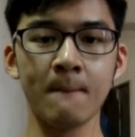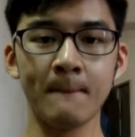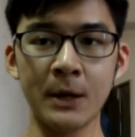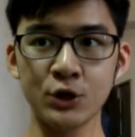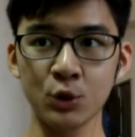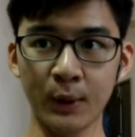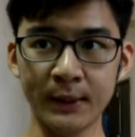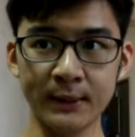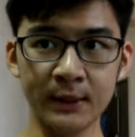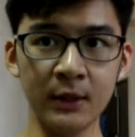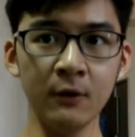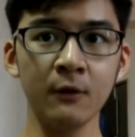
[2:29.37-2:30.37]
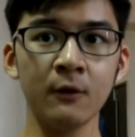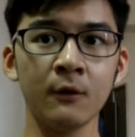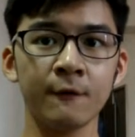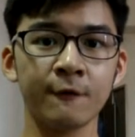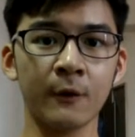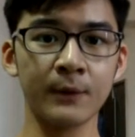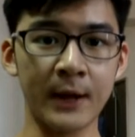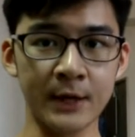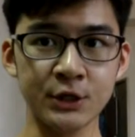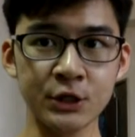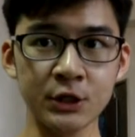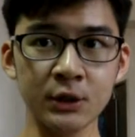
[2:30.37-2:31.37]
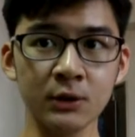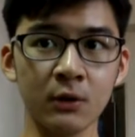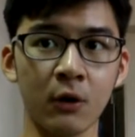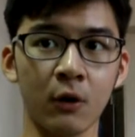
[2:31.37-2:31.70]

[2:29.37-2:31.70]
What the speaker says: measure quantity from the actual